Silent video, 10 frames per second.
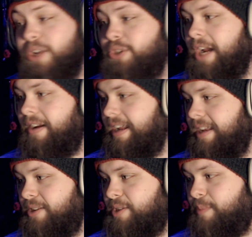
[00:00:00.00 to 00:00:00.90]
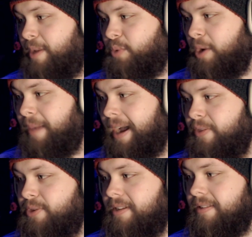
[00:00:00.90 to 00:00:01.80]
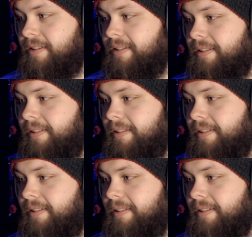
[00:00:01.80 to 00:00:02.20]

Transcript: Jerry does his best work behind the scenes.